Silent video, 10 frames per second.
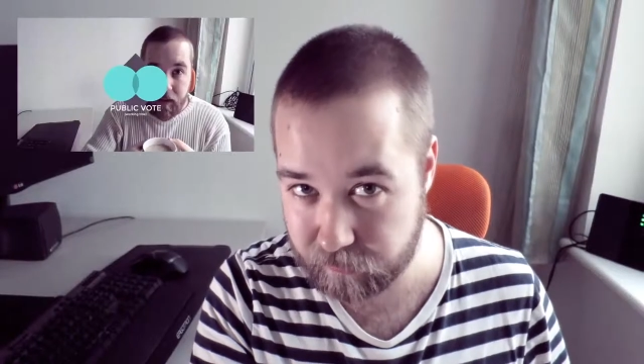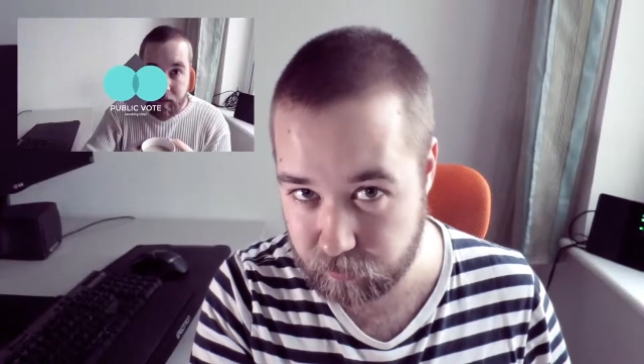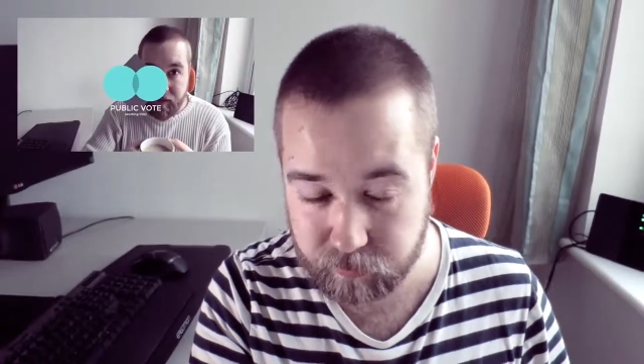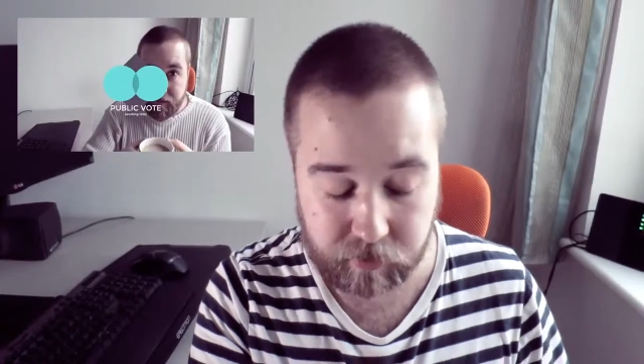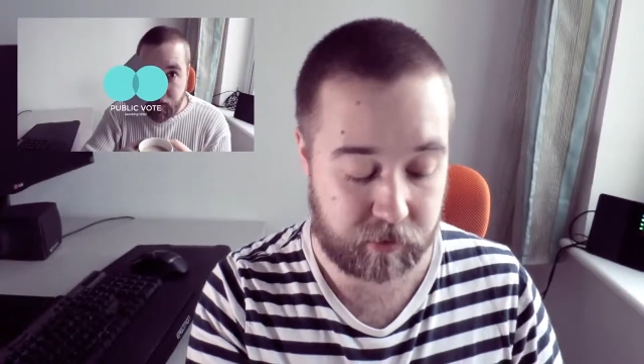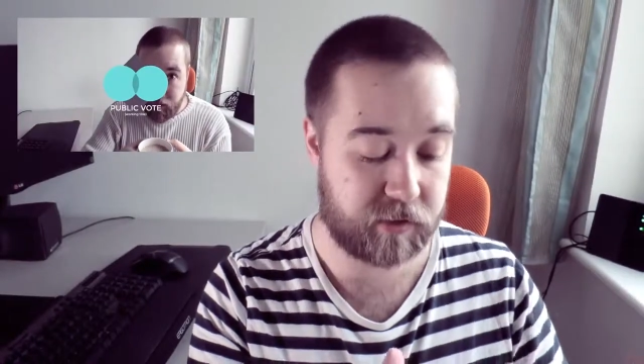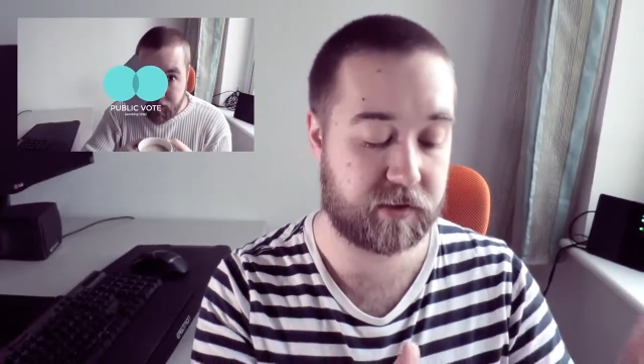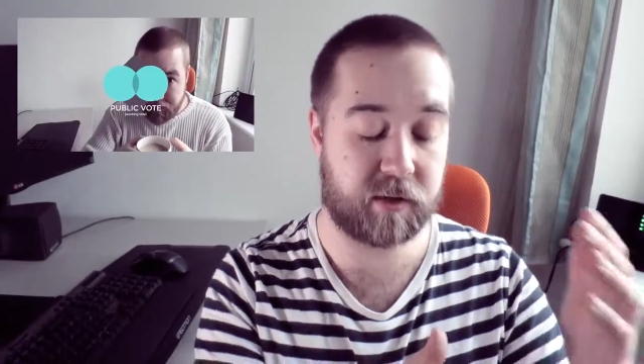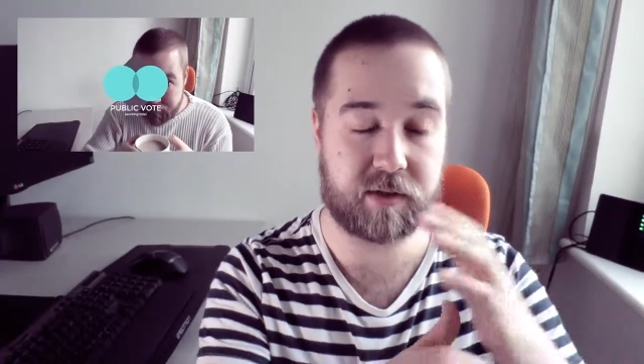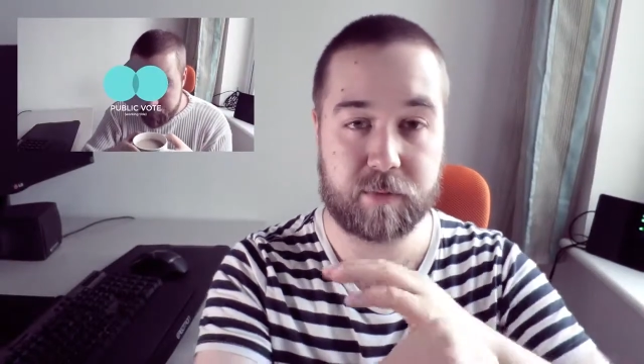vote,
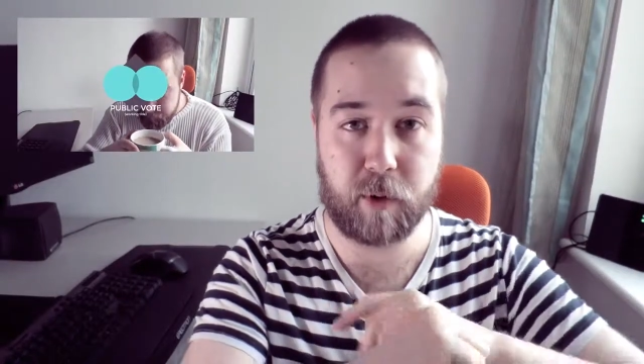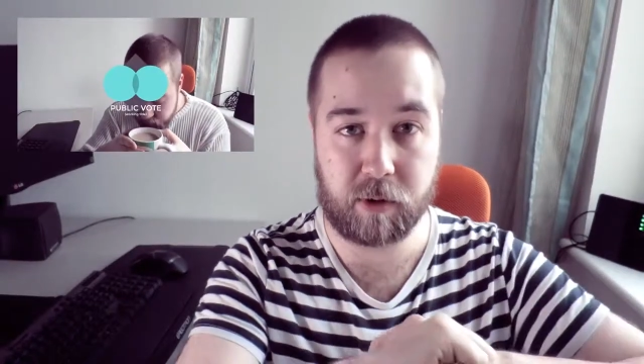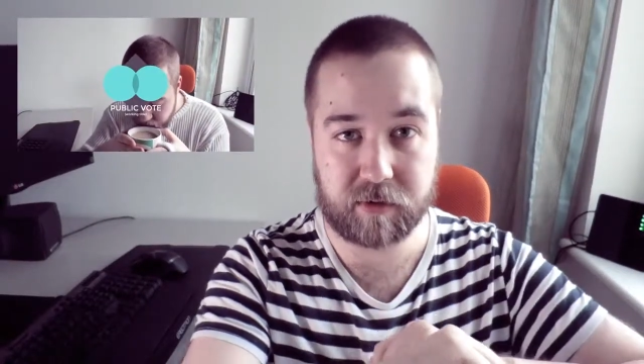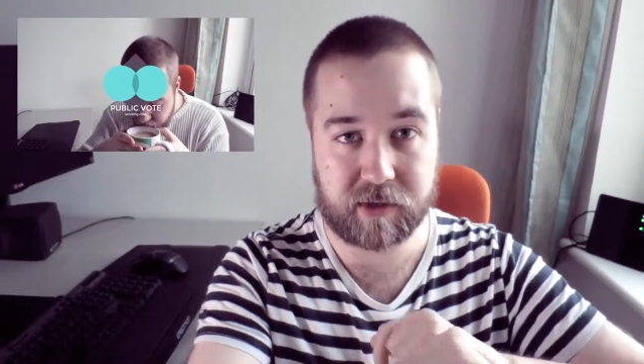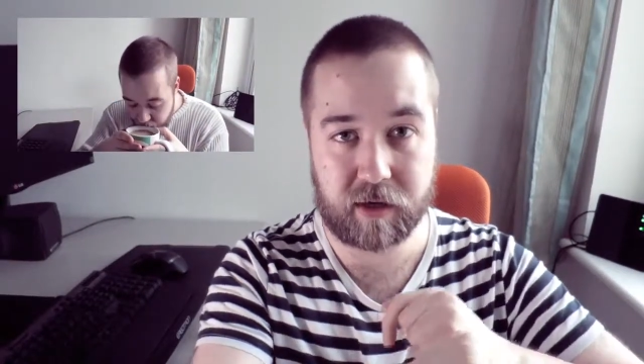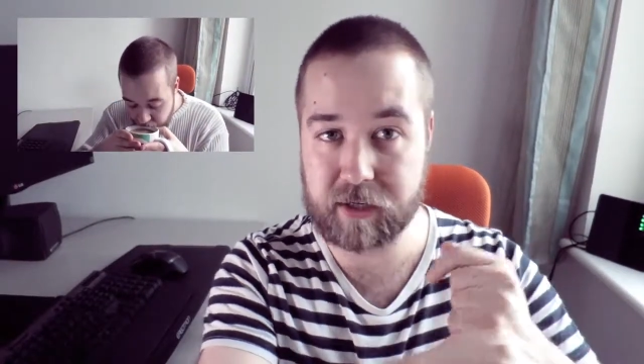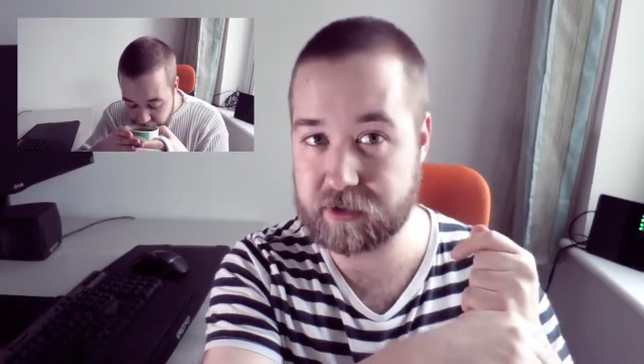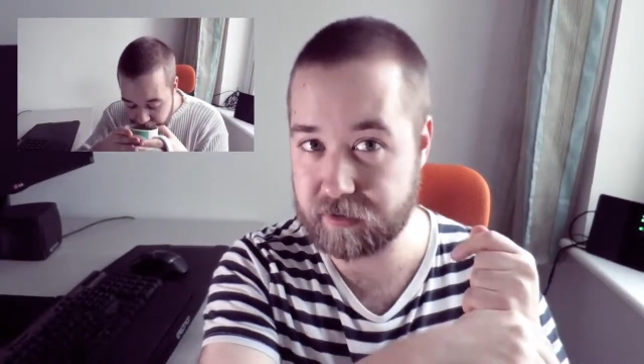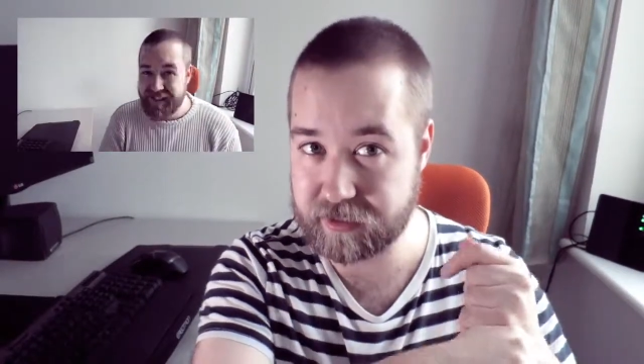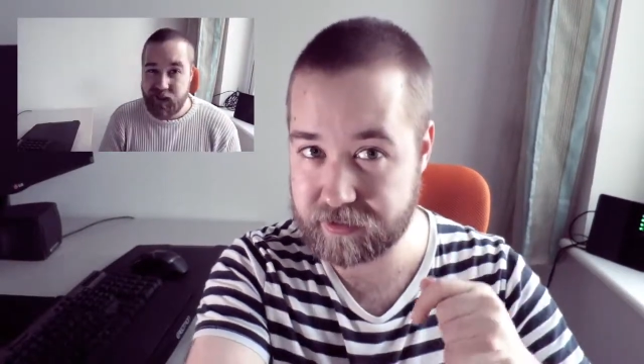so tomorrow I'll start
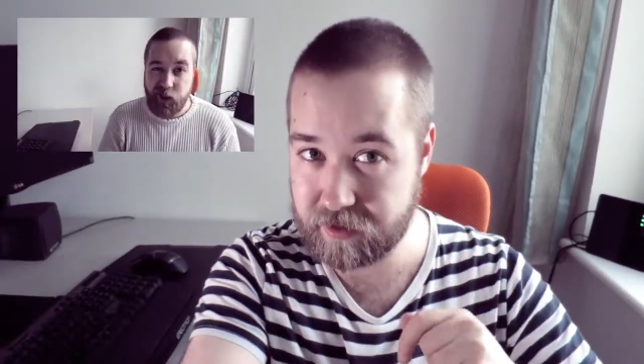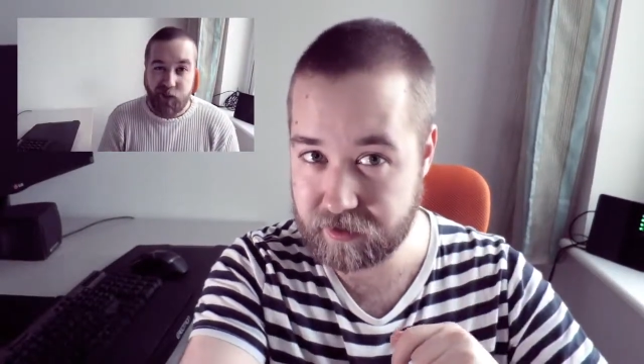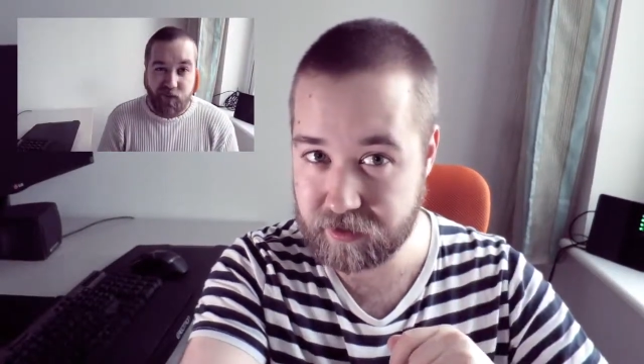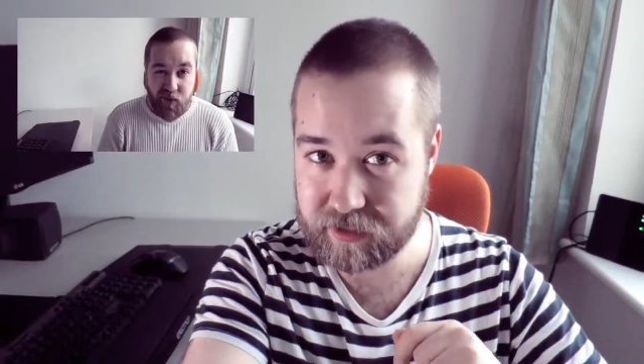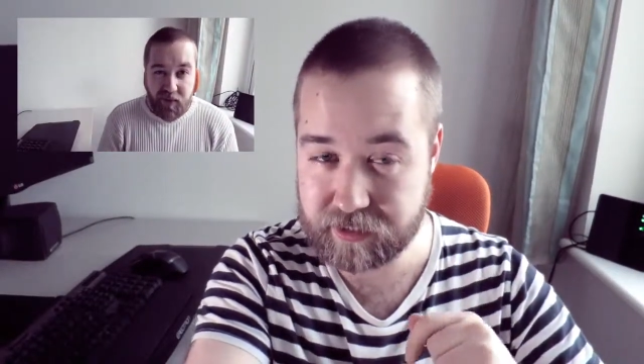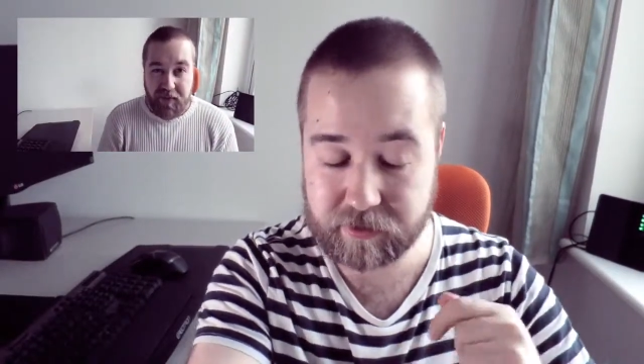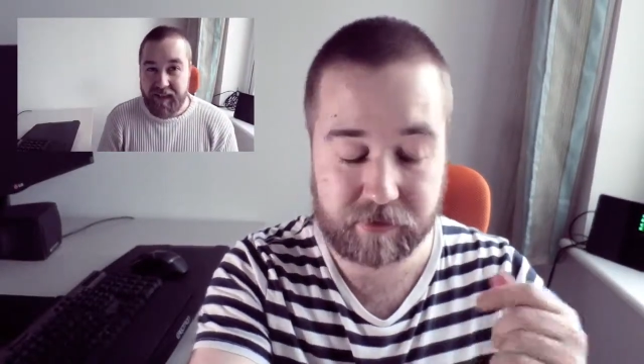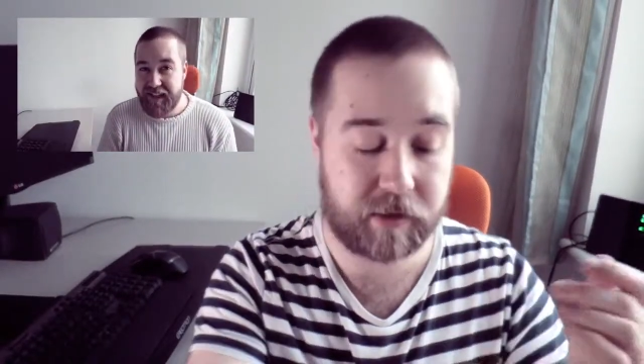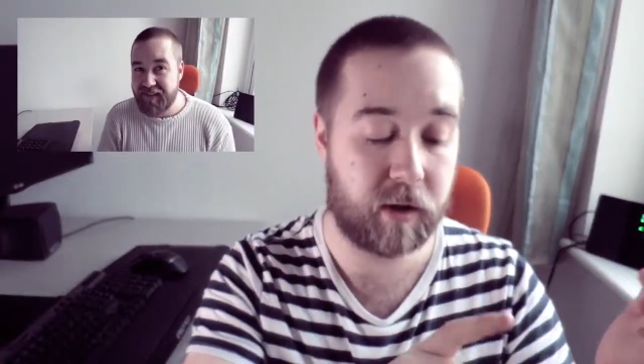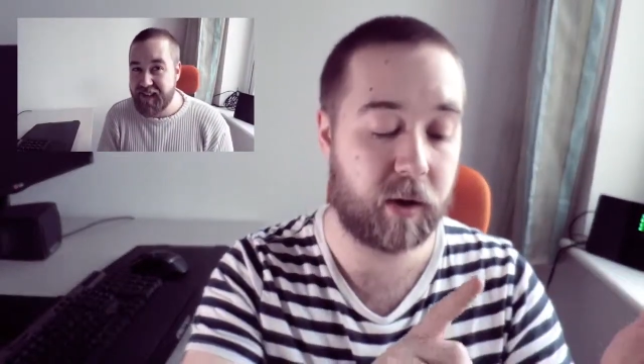initial design ideas,